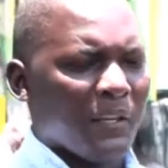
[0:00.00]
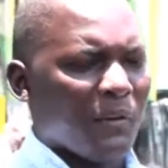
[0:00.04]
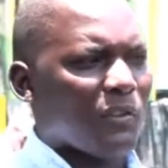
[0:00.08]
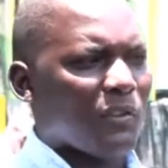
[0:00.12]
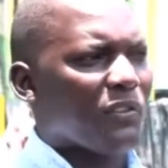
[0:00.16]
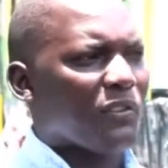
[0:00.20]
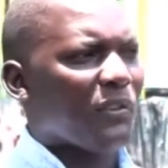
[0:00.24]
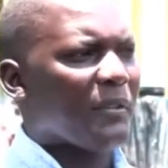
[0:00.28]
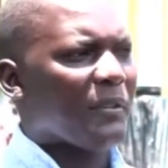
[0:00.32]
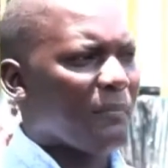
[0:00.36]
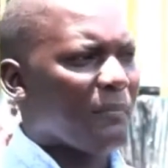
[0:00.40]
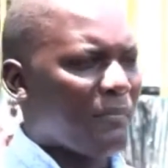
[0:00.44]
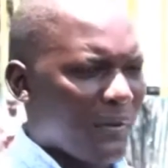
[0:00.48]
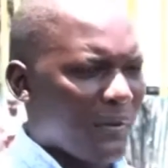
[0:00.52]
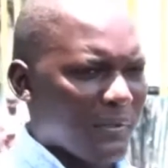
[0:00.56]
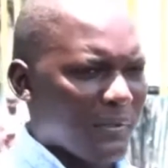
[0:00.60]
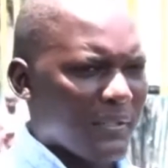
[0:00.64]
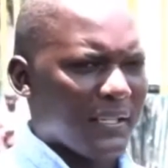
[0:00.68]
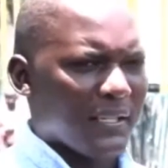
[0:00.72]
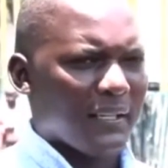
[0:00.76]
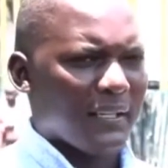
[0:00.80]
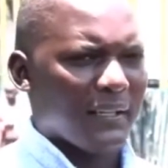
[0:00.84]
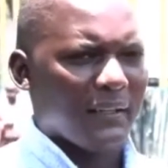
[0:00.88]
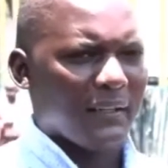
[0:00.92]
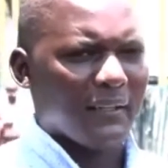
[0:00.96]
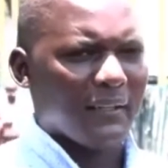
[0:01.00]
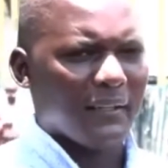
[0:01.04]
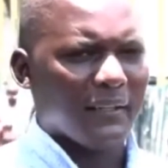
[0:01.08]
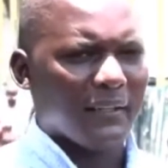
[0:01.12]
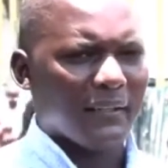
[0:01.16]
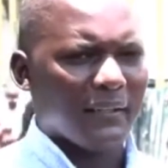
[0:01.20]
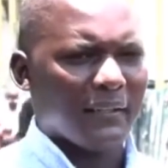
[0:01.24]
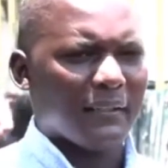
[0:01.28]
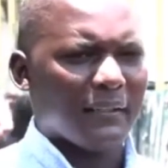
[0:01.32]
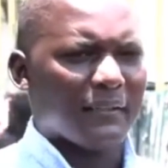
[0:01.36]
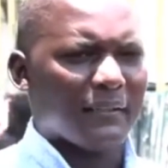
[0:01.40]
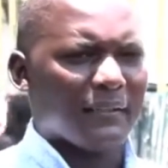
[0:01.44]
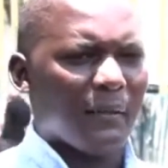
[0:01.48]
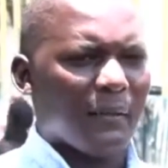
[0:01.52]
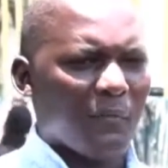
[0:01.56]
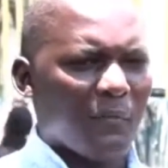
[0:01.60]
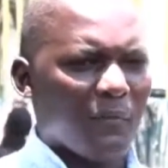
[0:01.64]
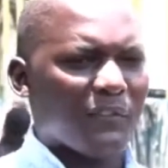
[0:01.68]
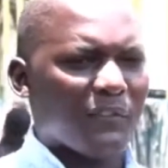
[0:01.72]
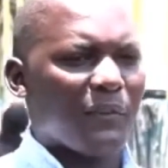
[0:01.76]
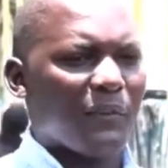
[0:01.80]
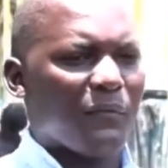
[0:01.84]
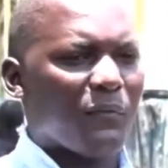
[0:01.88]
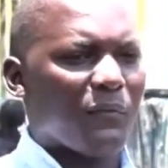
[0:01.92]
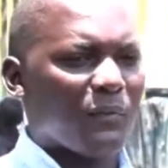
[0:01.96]
also import some
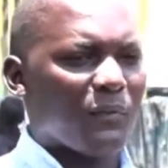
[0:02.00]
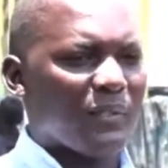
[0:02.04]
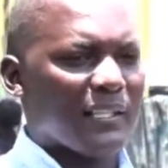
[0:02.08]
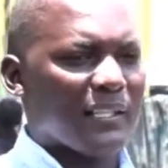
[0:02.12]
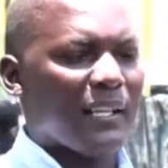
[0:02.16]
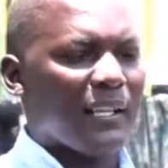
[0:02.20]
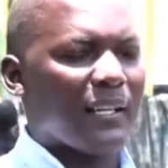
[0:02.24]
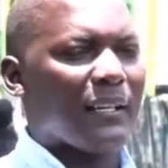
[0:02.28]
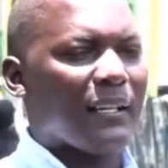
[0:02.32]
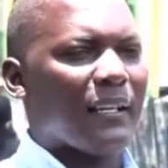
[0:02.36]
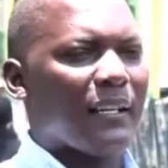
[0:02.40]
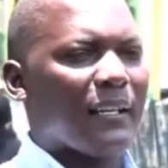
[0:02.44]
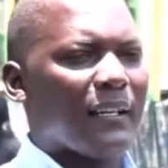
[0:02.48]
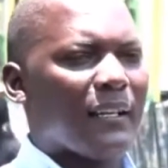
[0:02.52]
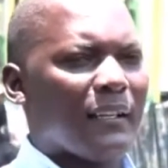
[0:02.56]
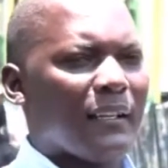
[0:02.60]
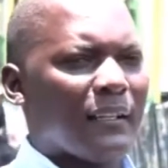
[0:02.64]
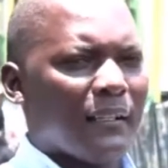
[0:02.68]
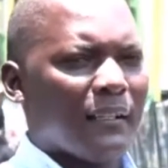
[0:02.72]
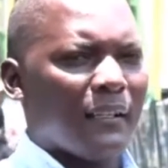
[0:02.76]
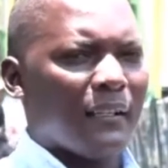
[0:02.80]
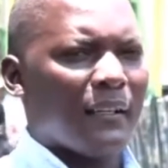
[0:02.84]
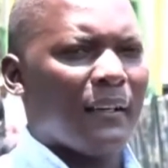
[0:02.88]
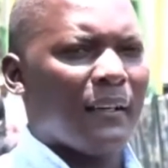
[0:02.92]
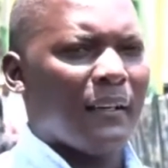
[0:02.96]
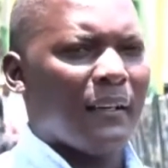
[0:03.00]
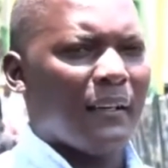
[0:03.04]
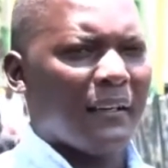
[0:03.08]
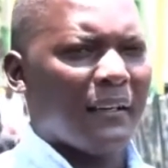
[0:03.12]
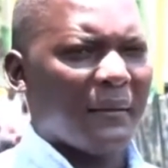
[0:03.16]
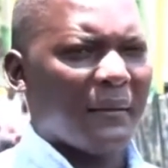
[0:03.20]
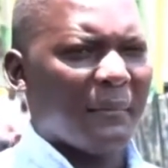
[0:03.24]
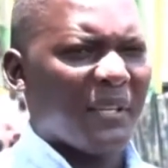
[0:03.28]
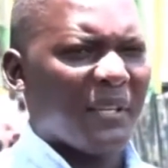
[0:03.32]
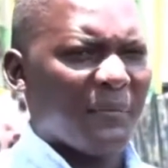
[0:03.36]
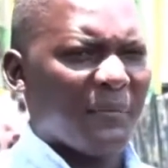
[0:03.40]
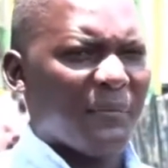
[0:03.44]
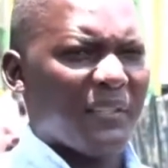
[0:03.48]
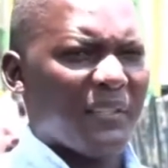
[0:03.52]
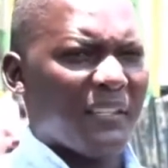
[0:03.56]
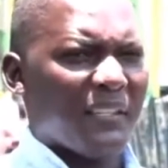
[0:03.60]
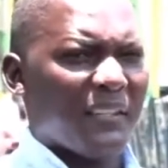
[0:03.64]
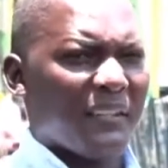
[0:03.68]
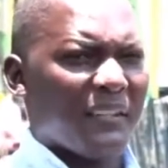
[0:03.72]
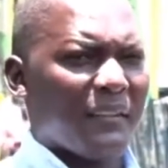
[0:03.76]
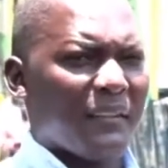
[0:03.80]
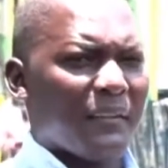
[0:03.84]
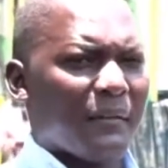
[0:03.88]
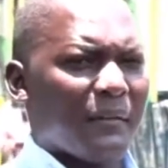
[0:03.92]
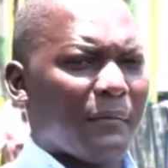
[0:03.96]
of the foods that are
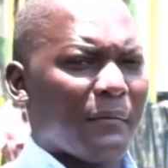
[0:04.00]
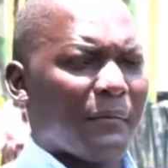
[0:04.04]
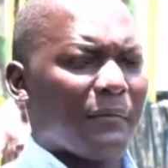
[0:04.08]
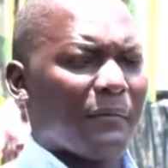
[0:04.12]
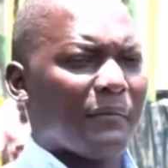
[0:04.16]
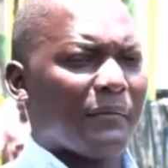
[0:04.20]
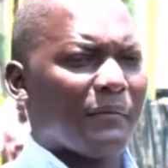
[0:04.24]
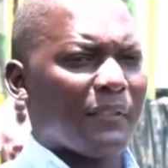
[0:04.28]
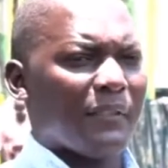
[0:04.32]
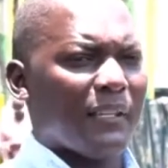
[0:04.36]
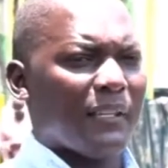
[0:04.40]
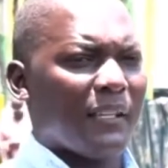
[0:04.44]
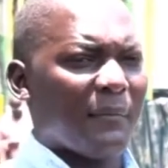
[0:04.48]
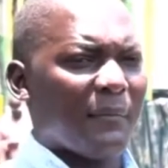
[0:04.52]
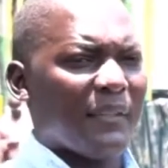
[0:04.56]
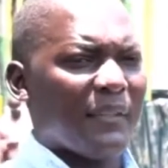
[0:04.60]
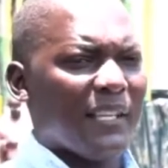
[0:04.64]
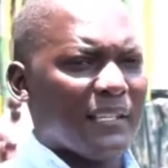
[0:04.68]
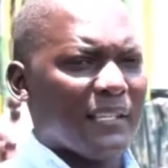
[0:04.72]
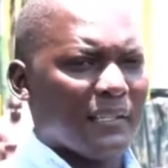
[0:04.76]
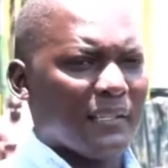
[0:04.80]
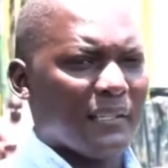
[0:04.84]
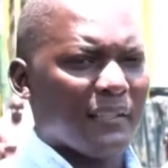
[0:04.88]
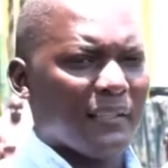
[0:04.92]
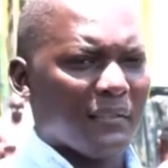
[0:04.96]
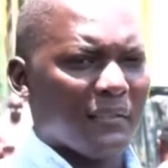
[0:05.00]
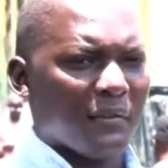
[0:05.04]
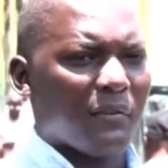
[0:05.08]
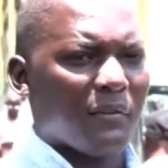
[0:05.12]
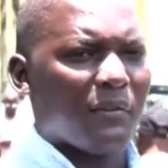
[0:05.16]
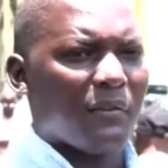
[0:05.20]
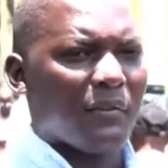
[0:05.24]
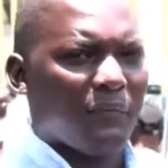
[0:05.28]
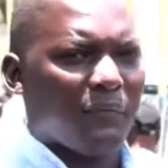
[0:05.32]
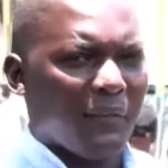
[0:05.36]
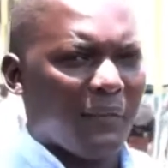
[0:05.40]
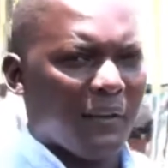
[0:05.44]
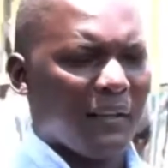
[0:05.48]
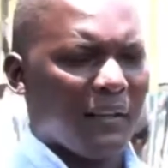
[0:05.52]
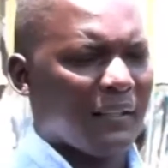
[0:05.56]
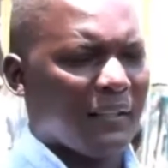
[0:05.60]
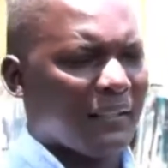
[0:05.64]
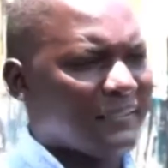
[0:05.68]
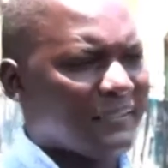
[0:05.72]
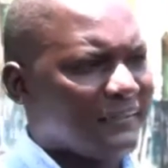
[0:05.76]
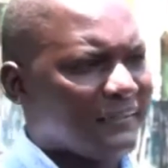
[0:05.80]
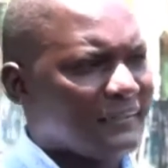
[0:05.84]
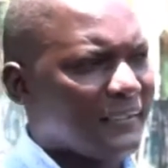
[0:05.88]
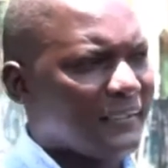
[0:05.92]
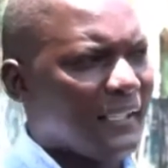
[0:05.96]
maybe let me just talk of
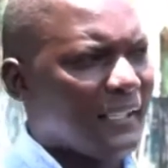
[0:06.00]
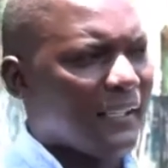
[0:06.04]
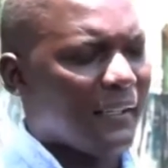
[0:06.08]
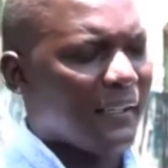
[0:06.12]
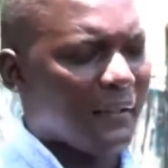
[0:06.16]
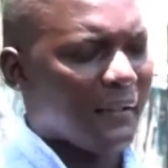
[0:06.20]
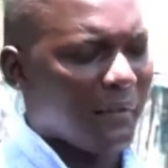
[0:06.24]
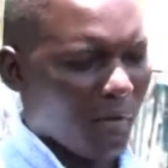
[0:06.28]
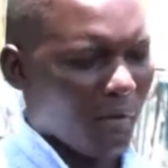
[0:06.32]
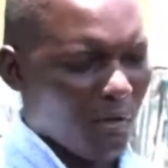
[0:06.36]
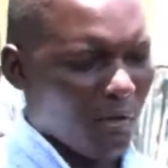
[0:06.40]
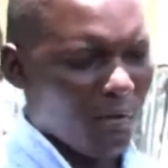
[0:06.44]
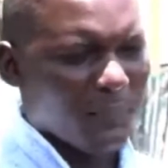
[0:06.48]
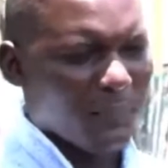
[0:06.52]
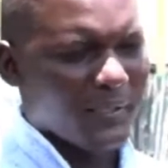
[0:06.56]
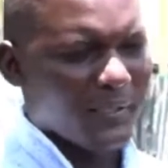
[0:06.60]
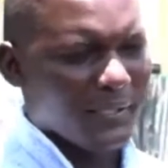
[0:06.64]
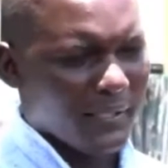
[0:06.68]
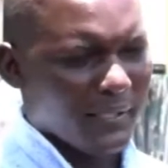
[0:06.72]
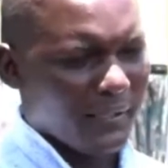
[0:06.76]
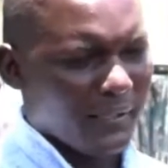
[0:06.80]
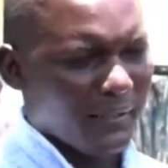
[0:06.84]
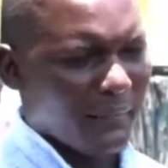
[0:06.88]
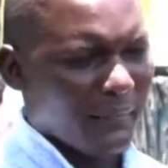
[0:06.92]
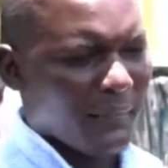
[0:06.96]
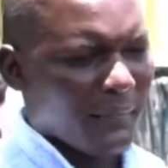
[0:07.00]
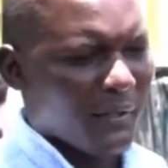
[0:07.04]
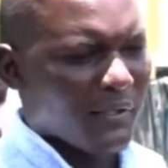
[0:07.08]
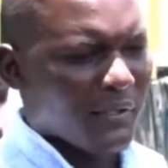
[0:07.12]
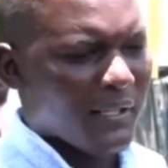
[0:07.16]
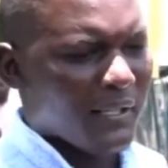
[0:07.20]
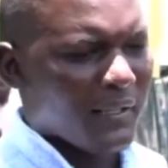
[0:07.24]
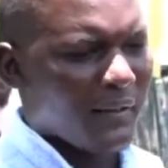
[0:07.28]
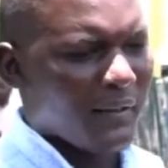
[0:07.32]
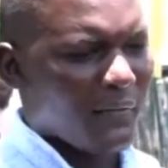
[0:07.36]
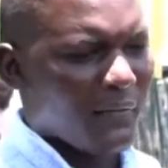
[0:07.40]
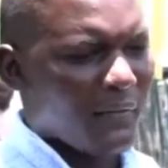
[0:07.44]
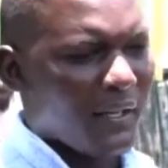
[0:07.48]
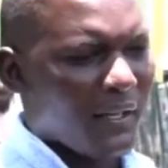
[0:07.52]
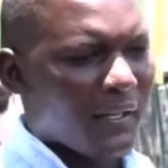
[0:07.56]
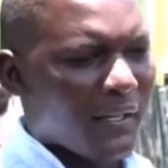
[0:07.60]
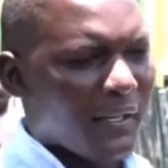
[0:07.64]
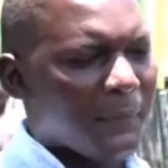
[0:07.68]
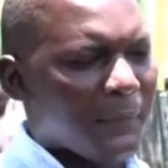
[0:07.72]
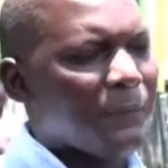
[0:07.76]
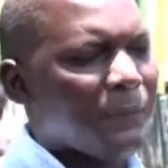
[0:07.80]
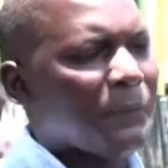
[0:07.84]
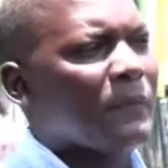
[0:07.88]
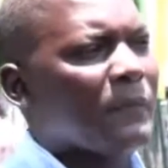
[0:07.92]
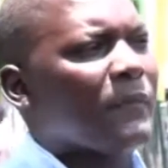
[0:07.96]
crops because at the end of
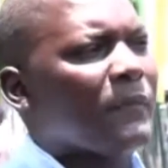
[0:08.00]
the